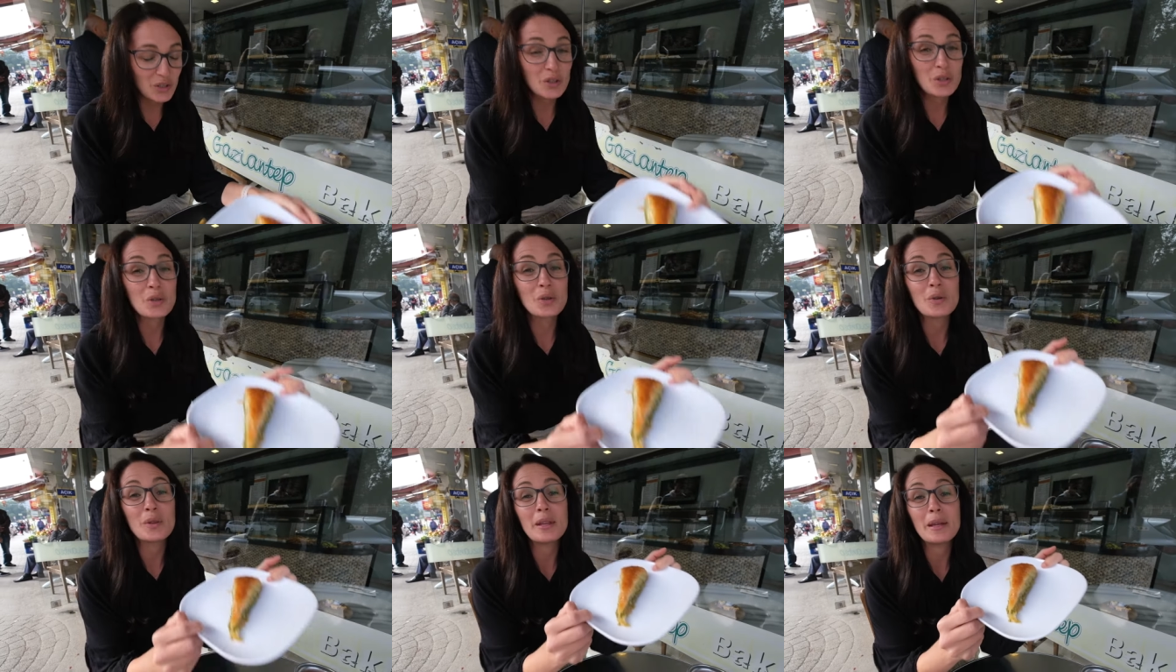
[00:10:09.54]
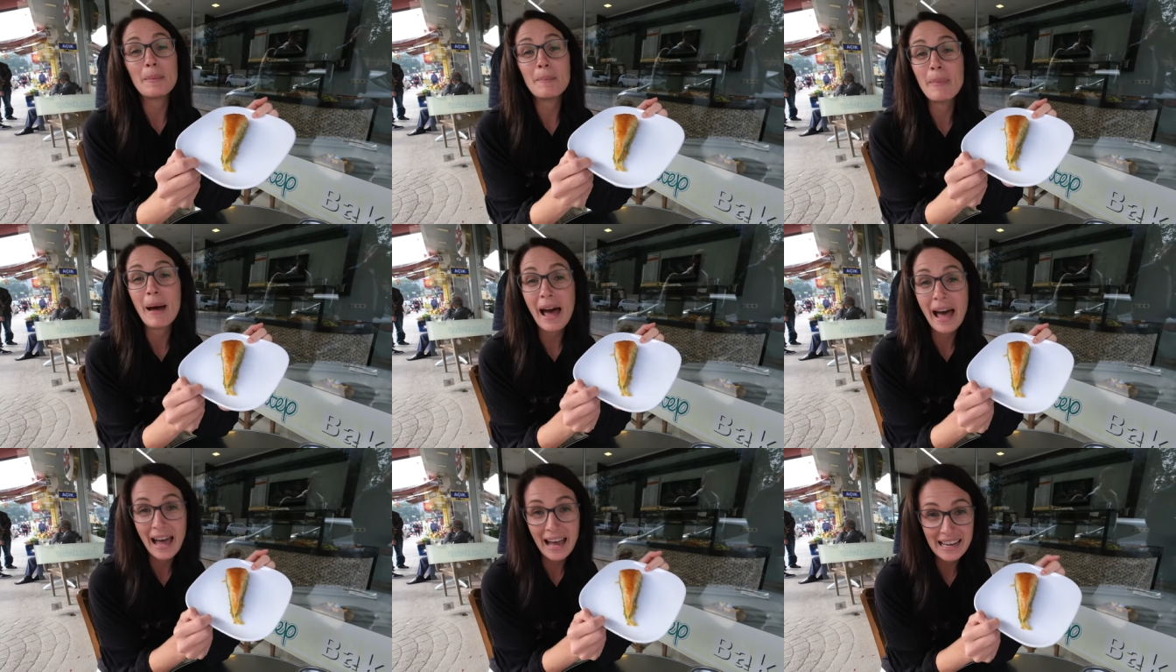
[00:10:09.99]
to the
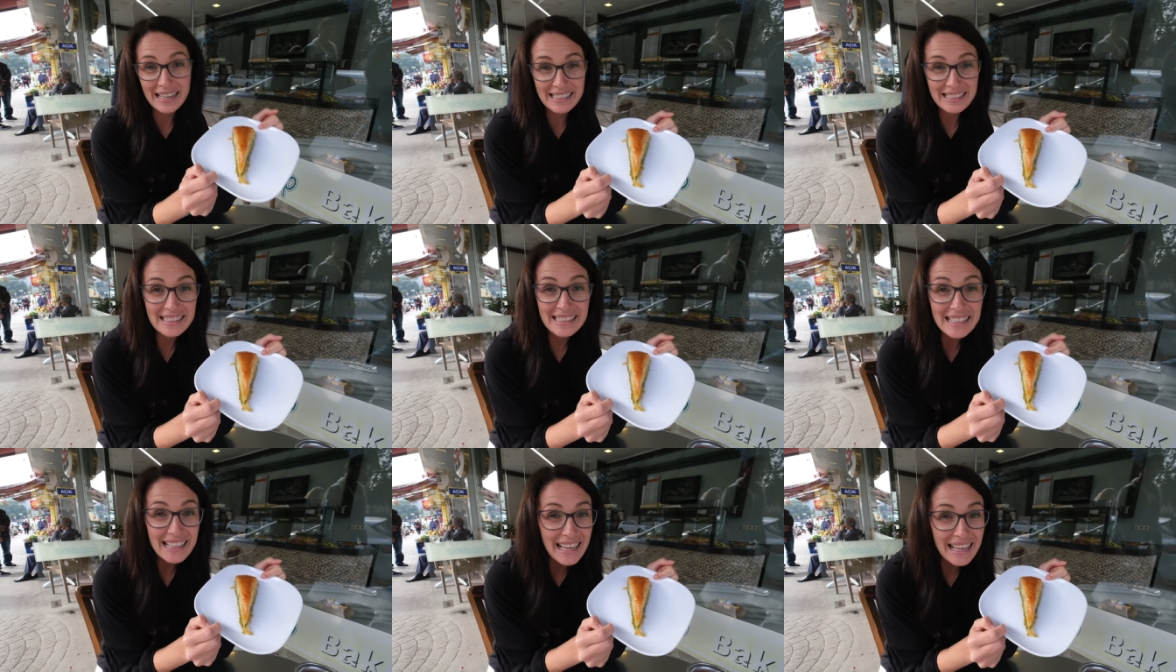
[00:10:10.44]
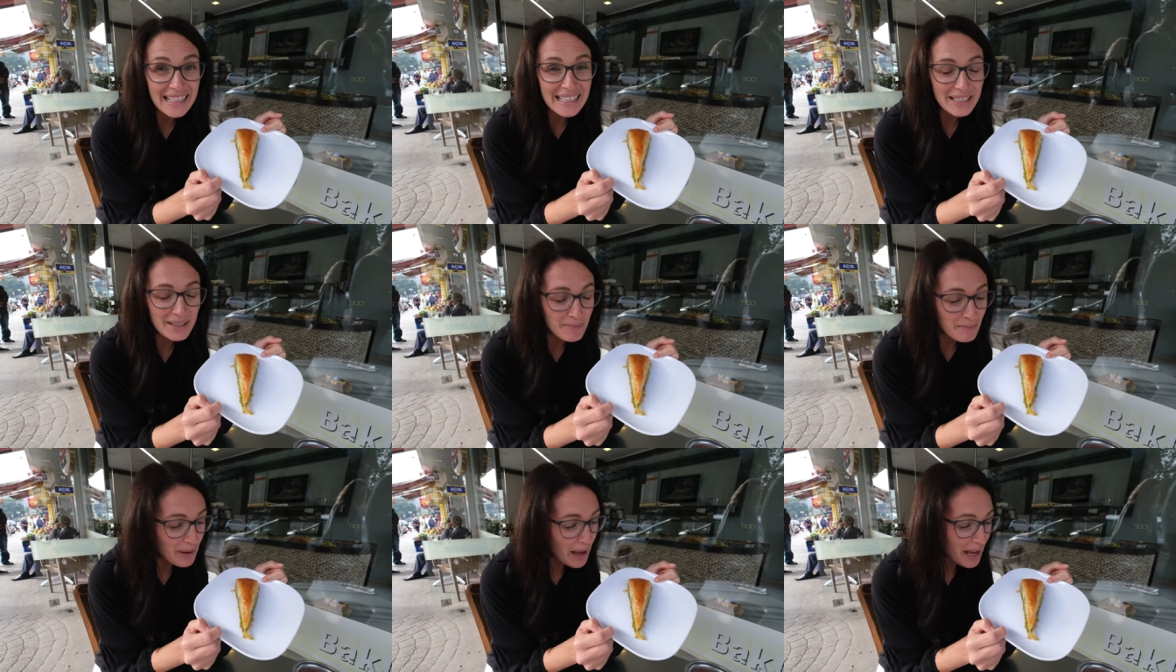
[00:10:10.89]
pie slice
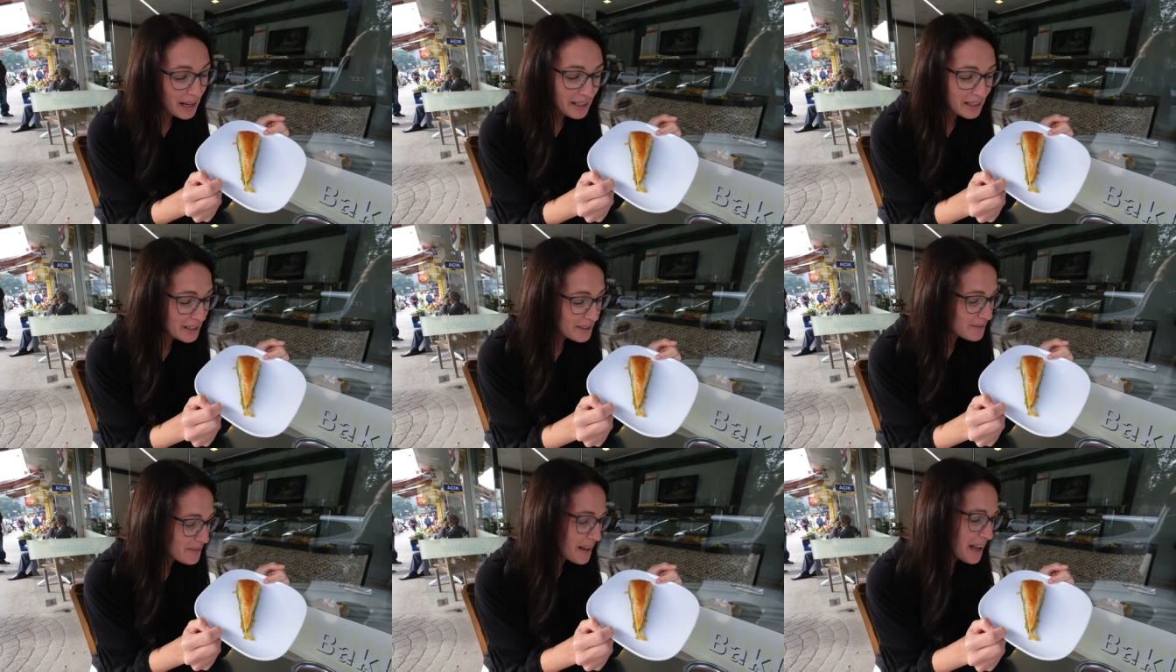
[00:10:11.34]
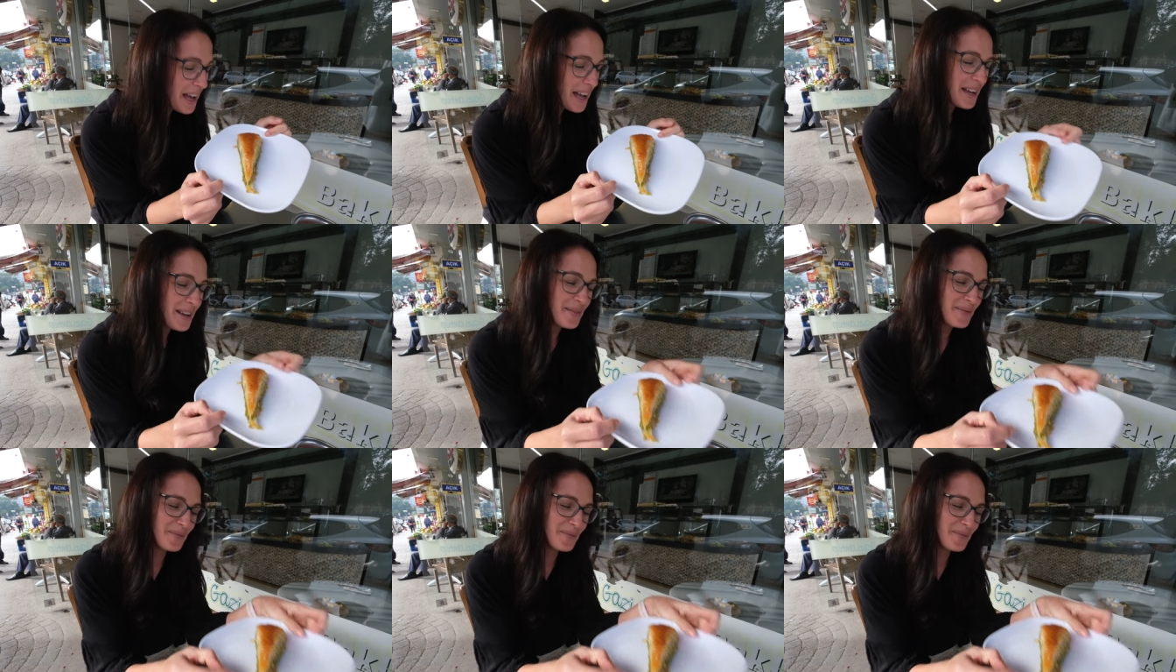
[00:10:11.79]
baklava,